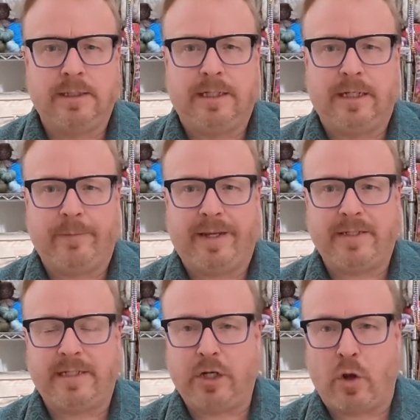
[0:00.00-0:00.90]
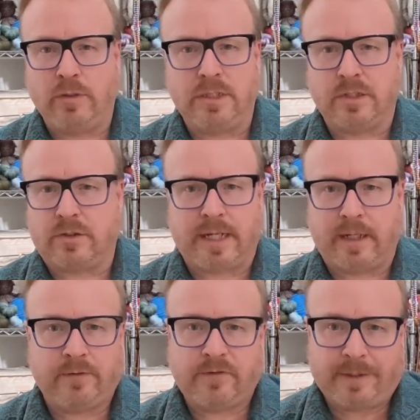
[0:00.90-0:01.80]
You may see noses or
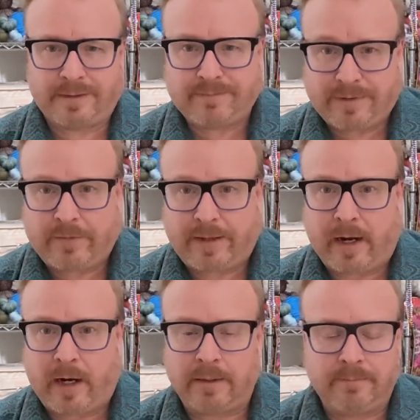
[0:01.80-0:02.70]
tails, but there they are.